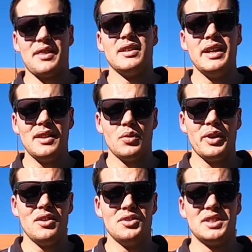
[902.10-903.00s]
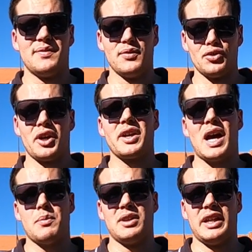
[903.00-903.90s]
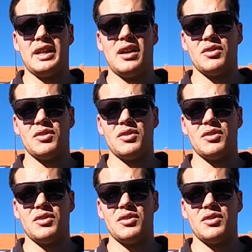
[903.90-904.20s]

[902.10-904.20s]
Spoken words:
Now the leader that we use is fluorocarbon leader.